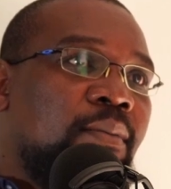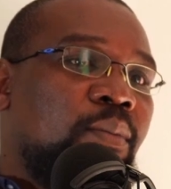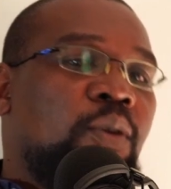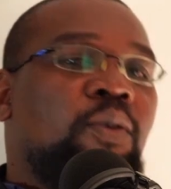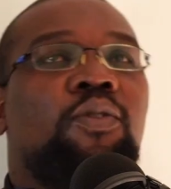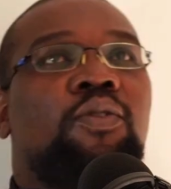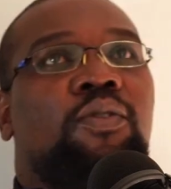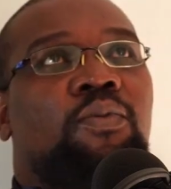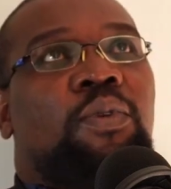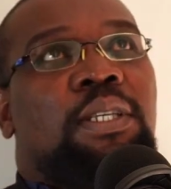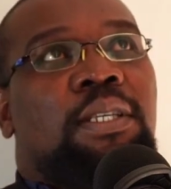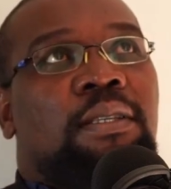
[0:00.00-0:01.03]
Because
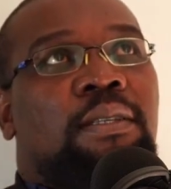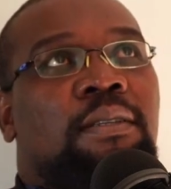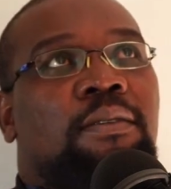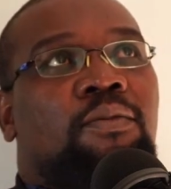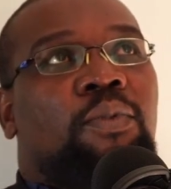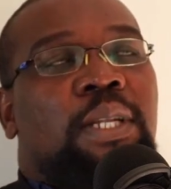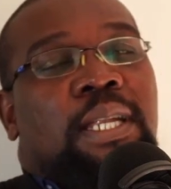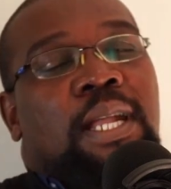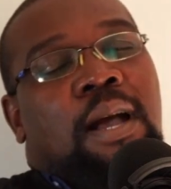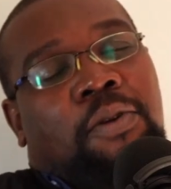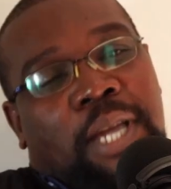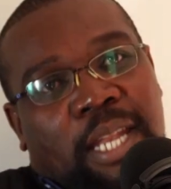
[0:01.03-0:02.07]
we
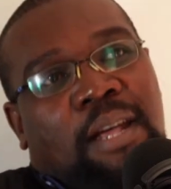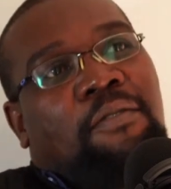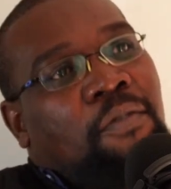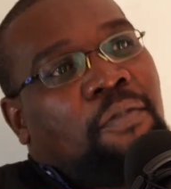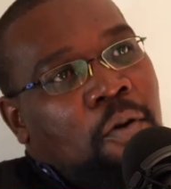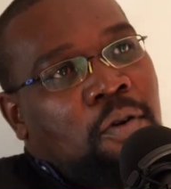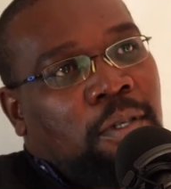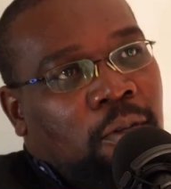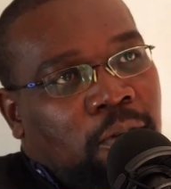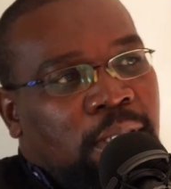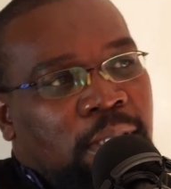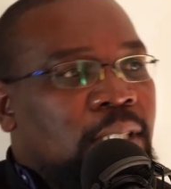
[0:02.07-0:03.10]
now can afford,
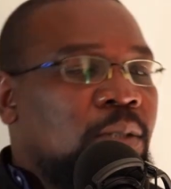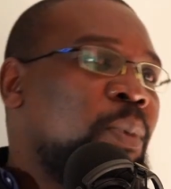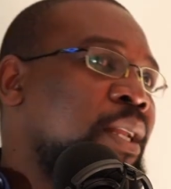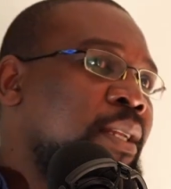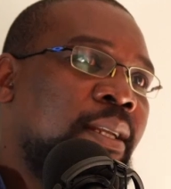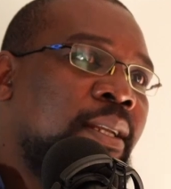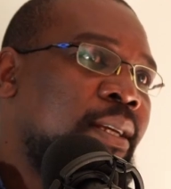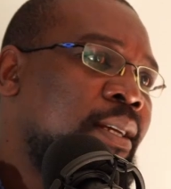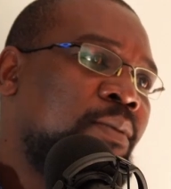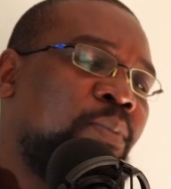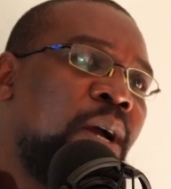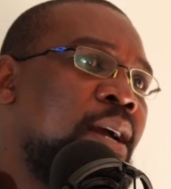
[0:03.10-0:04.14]
because
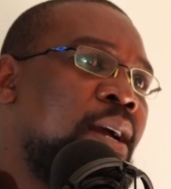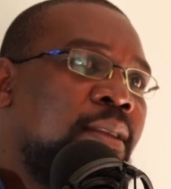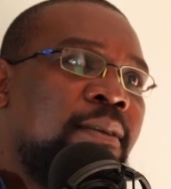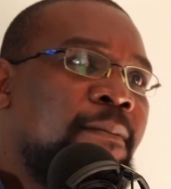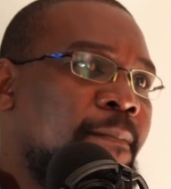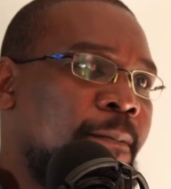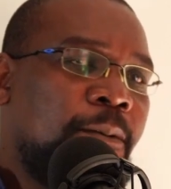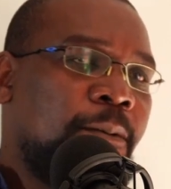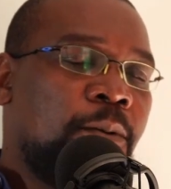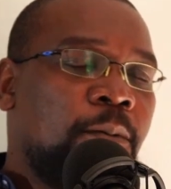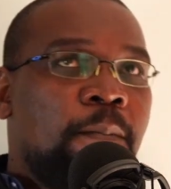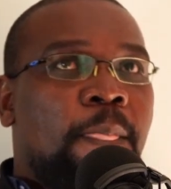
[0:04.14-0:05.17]
you
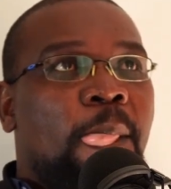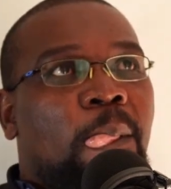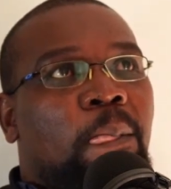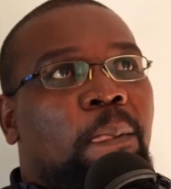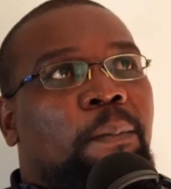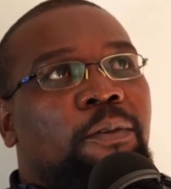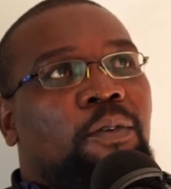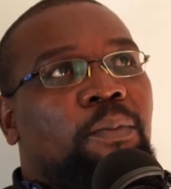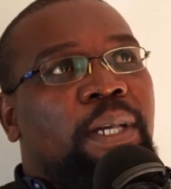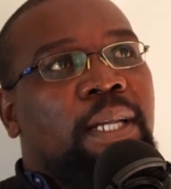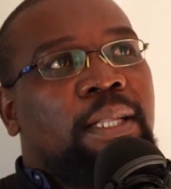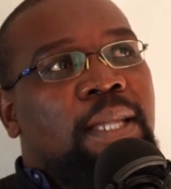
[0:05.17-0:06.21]
know. So
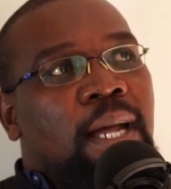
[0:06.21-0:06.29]
make it